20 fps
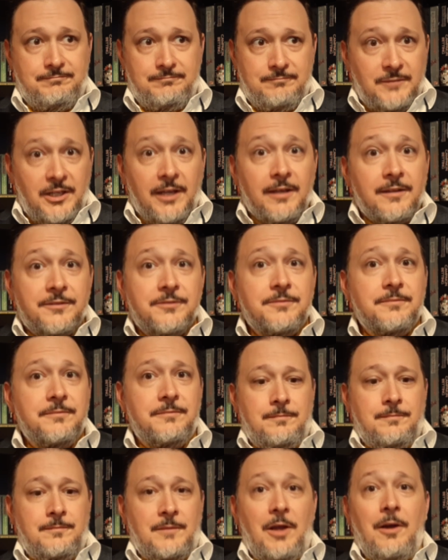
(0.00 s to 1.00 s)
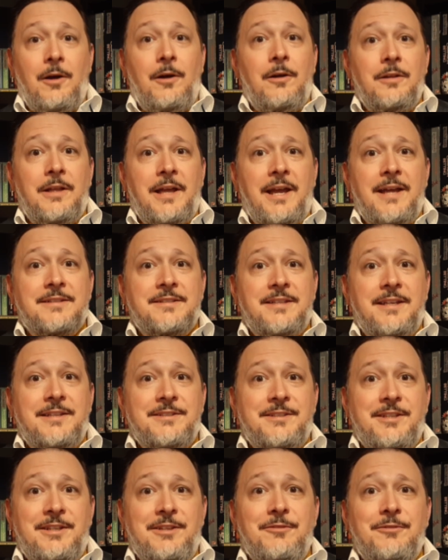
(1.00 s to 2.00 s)
Yes, all
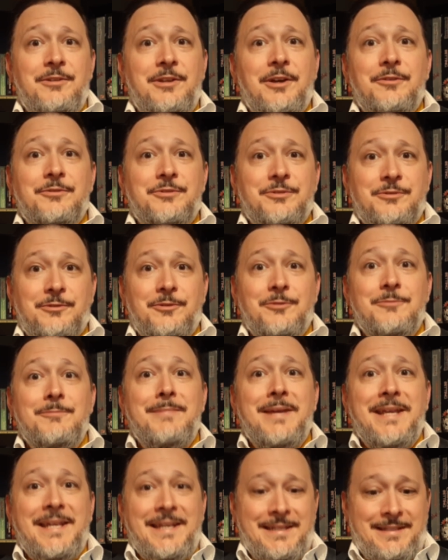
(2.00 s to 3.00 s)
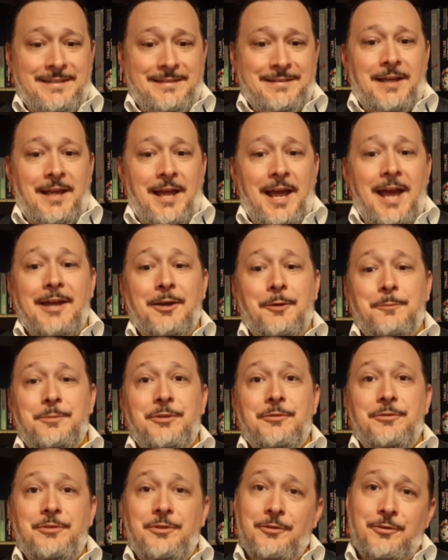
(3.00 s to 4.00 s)
access to you goes through me. I help
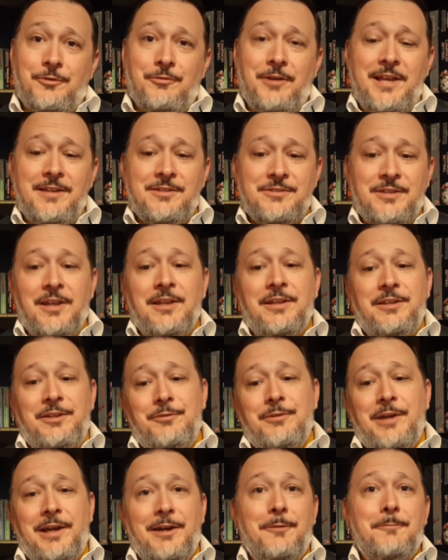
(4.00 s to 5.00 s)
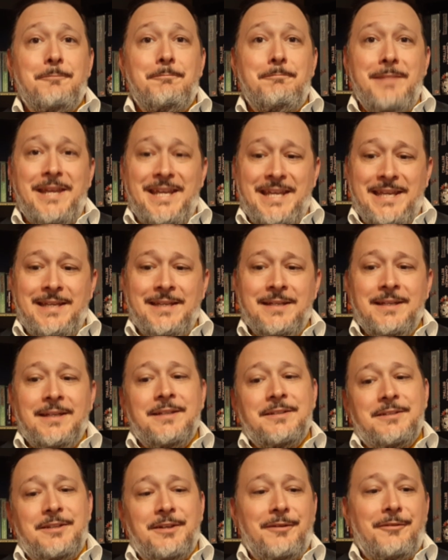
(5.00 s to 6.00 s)
you in your quest. You help me
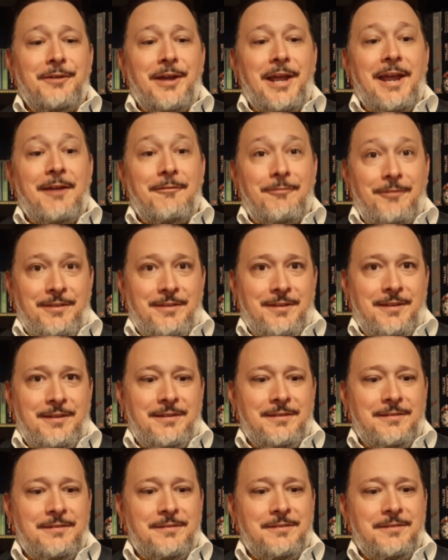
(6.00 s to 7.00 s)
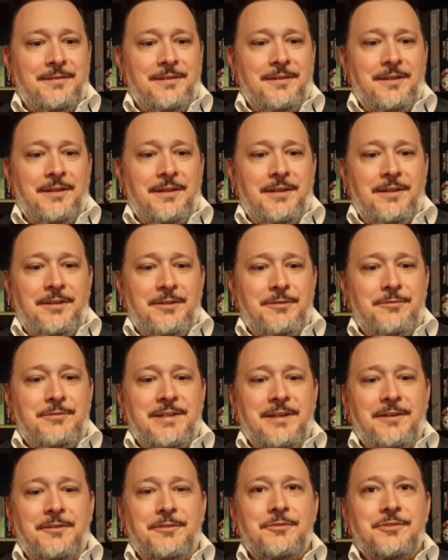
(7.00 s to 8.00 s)
to know everything. You
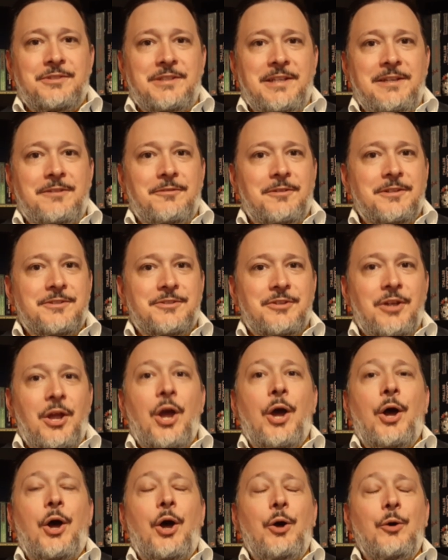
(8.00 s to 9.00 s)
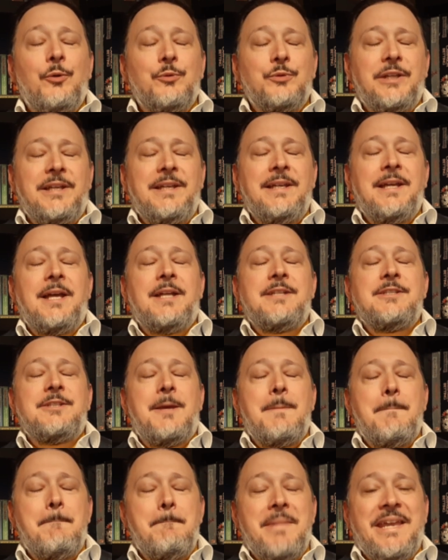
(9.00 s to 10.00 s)
tell your secrets only
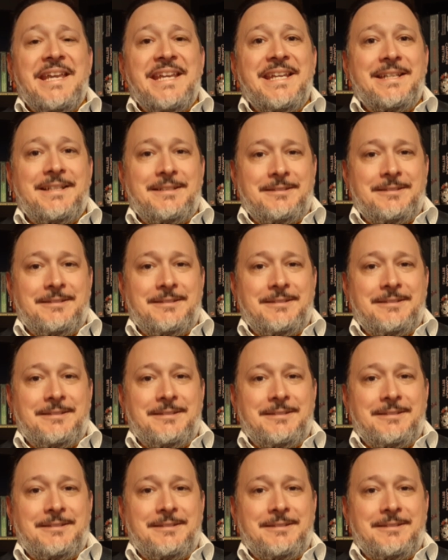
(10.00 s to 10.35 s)
to me.